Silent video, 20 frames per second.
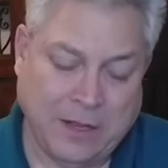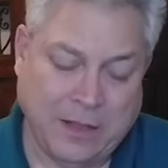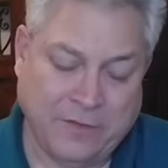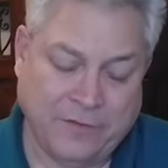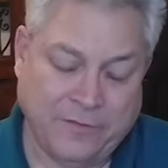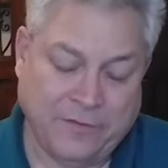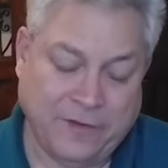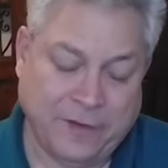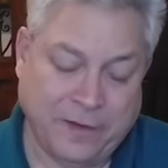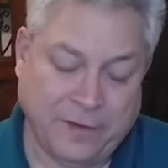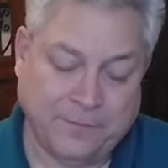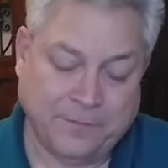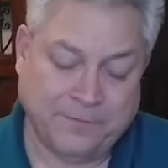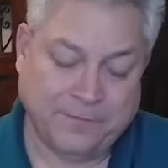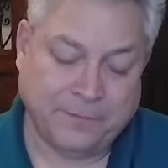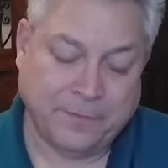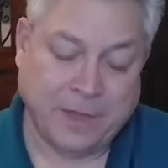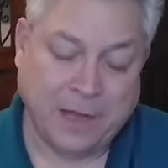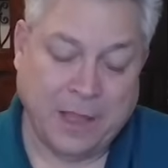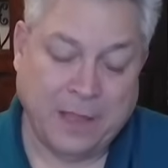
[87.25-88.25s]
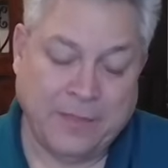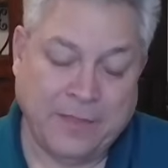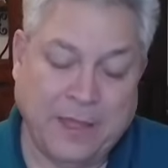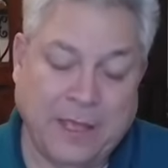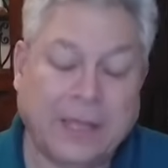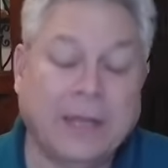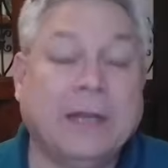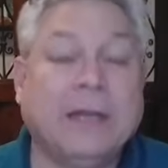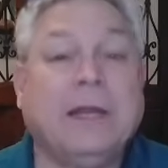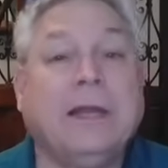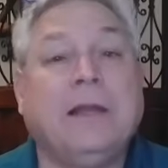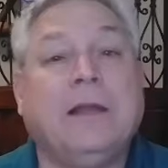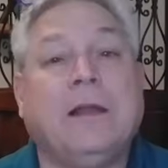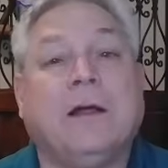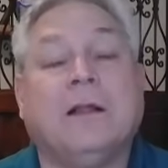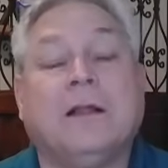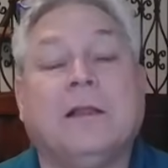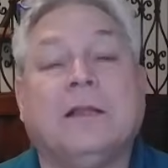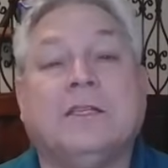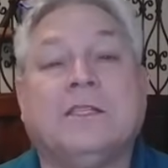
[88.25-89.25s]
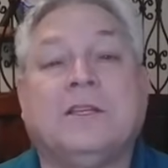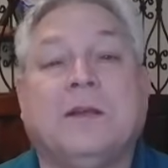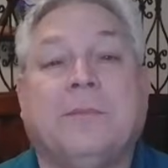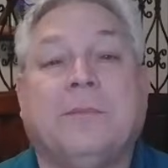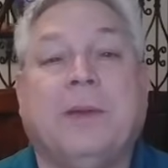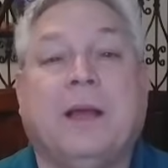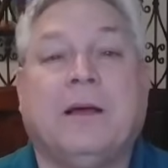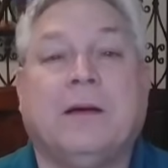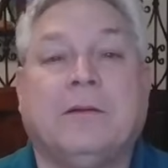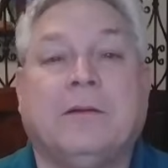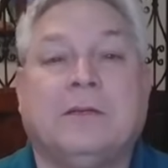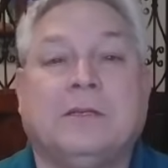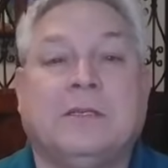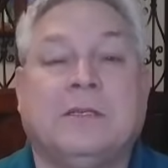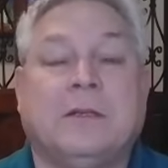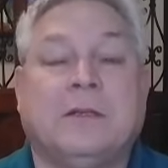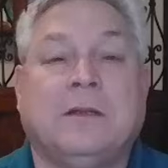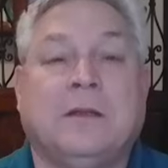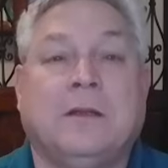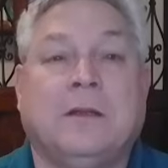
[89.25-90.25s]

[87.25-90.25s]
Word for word: if um, they had any knowledge about